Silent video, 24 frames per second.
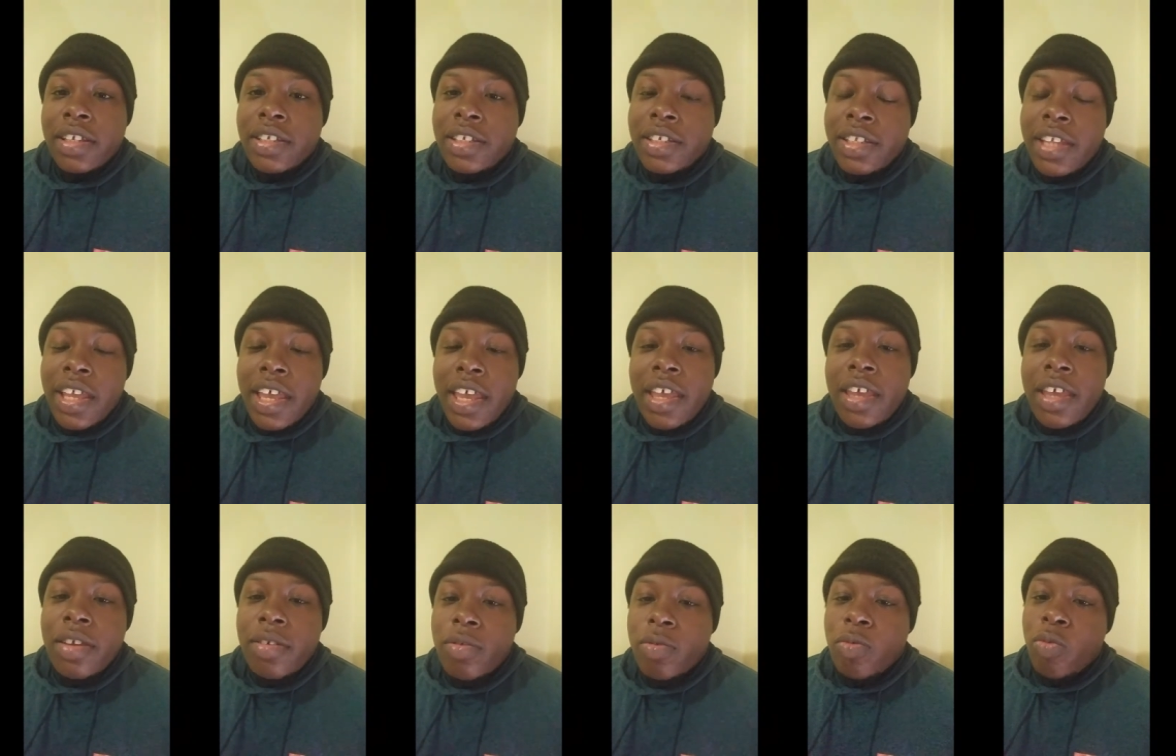
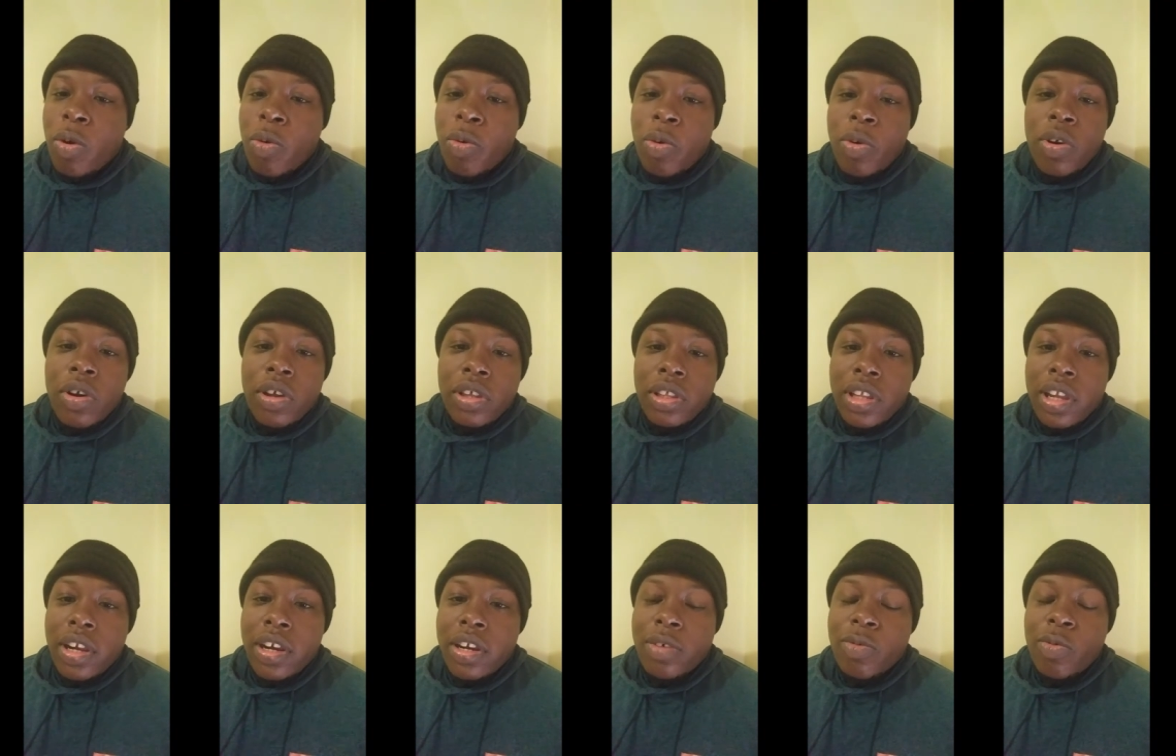Today, what we're
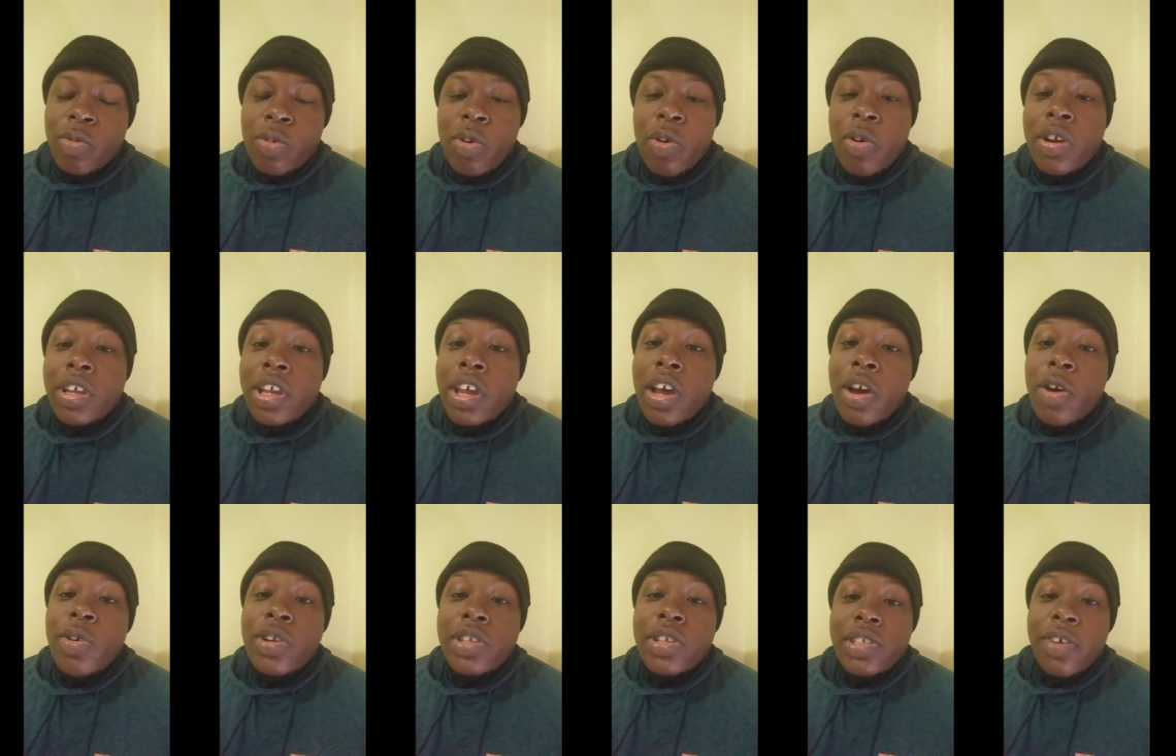going to learn, we're going to
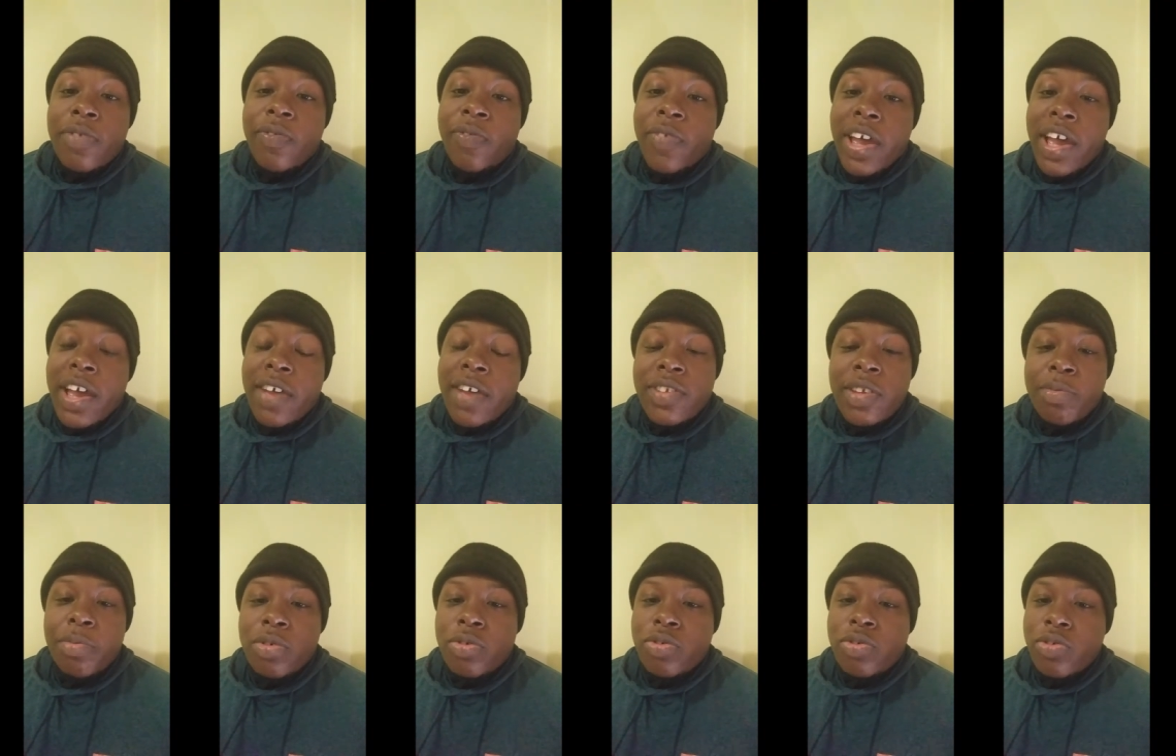go into 5
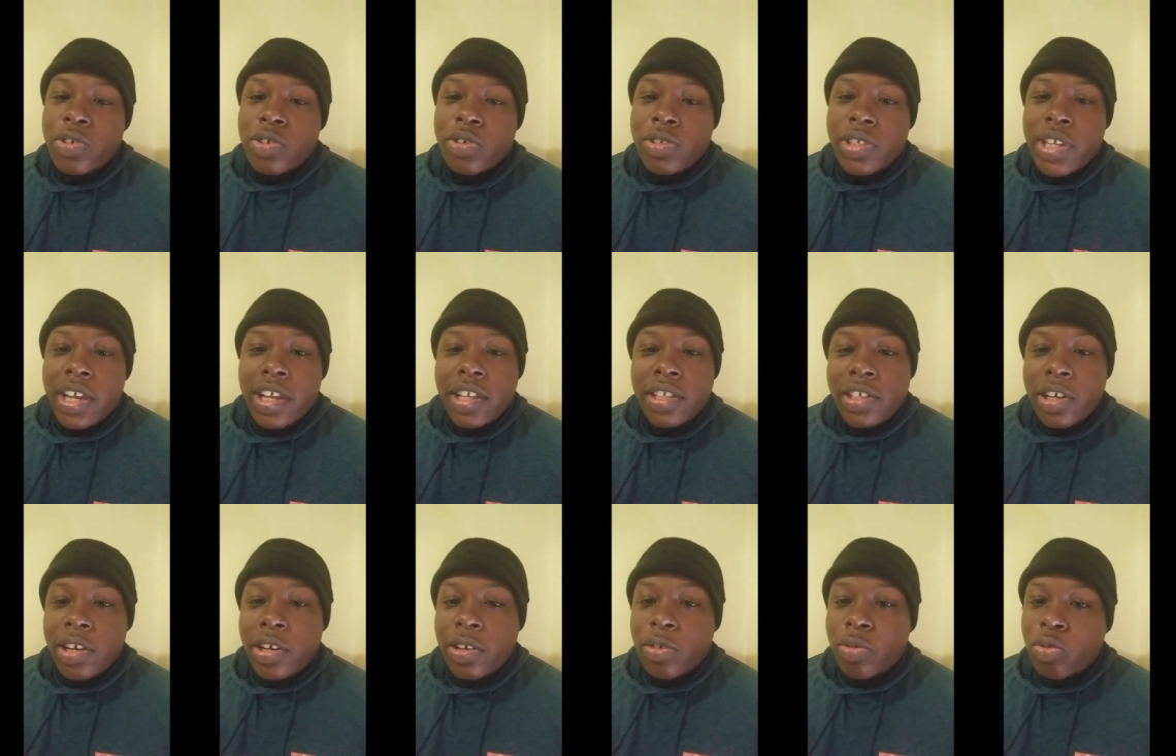simple drills that
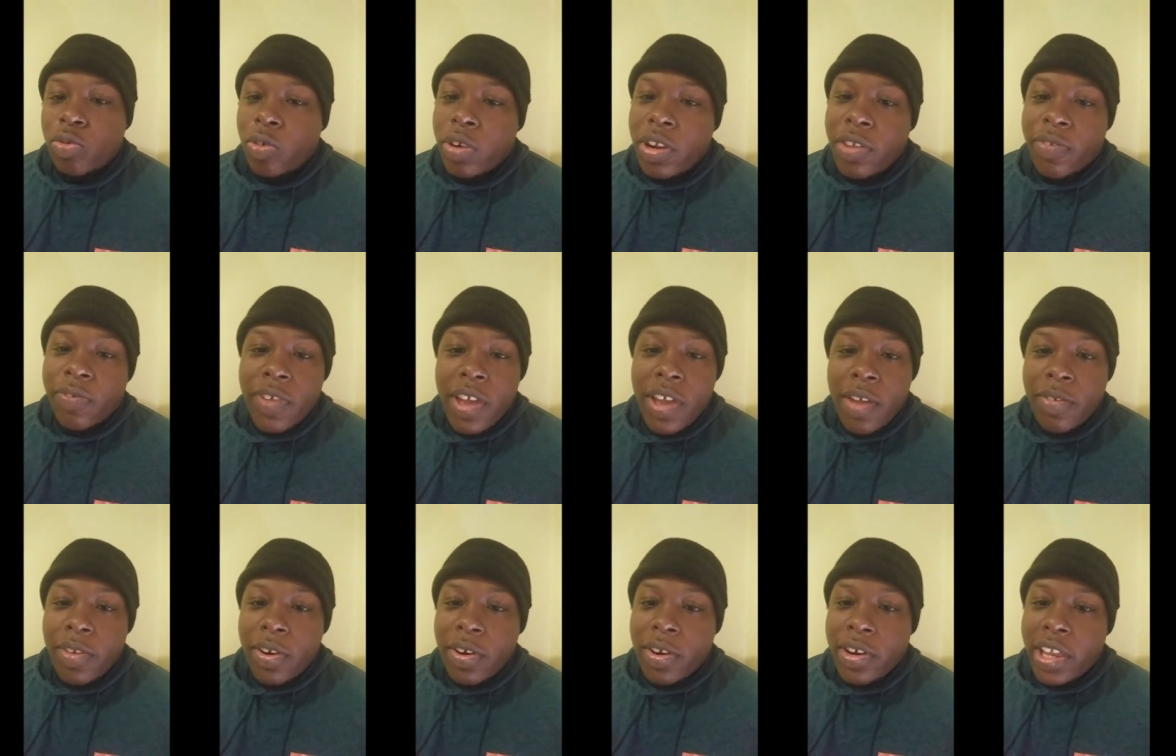could turn them
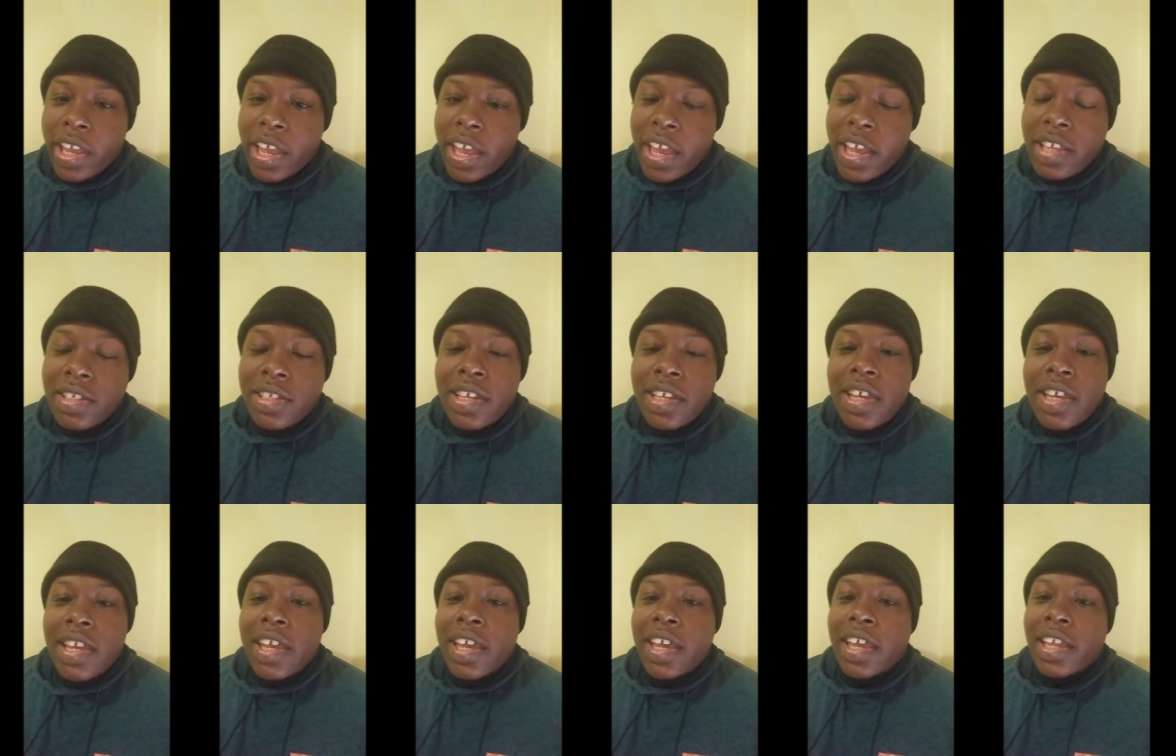25-yard gains
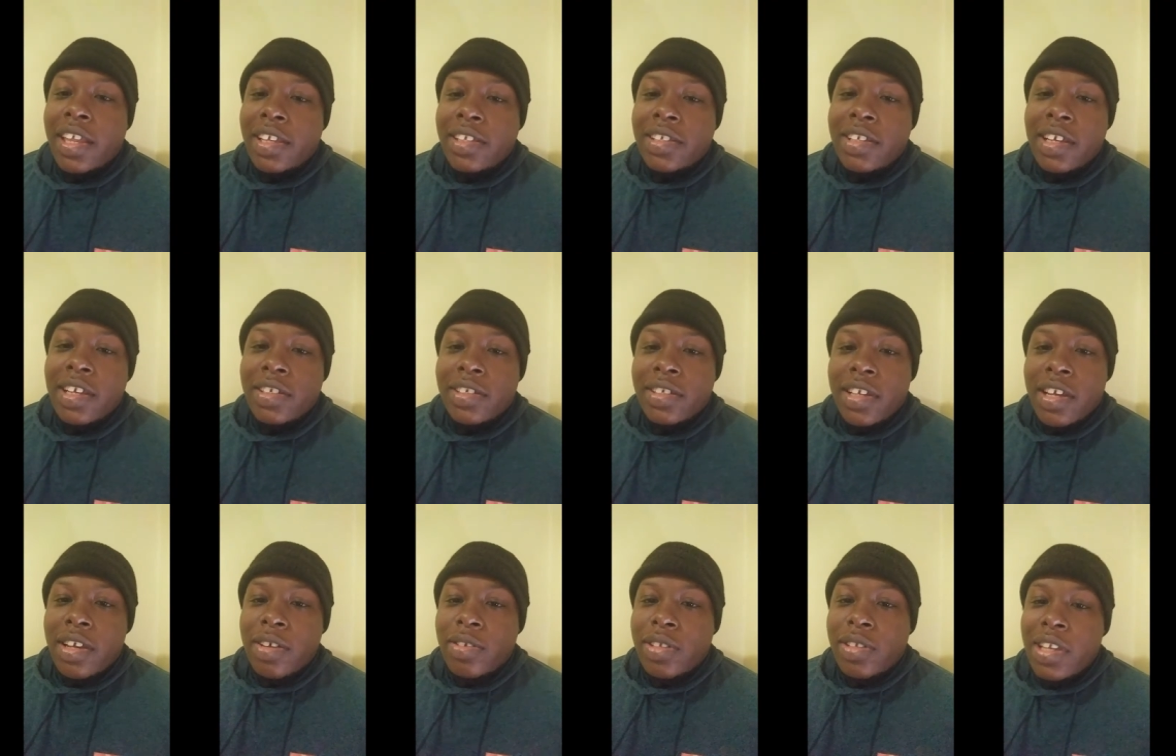into
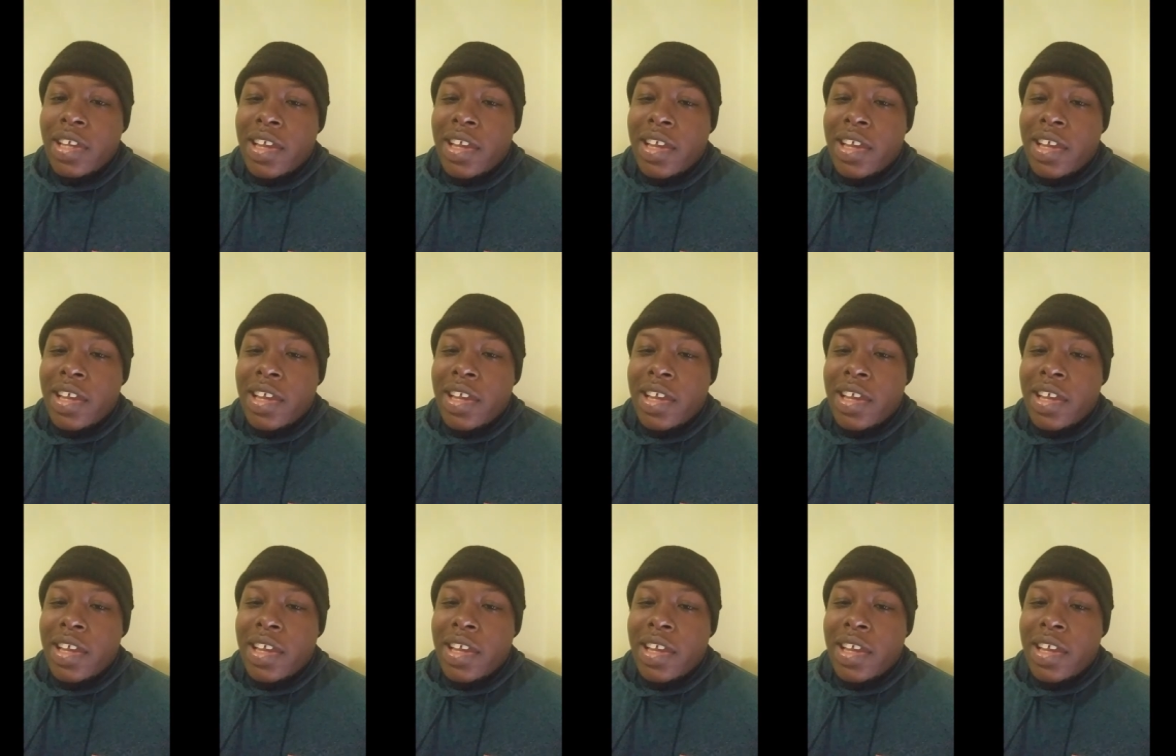touchdowns.